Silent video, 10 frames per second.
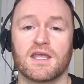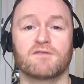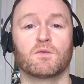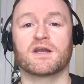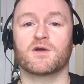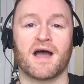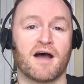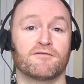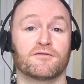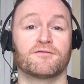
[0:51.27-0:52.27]
even when you
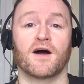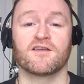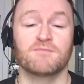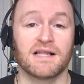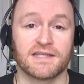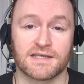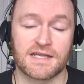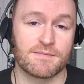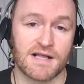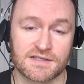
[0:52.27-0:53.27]
have 5 million
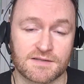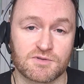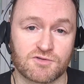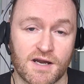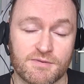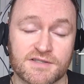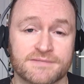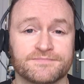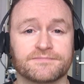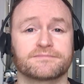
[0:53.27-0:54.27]
email subscribers.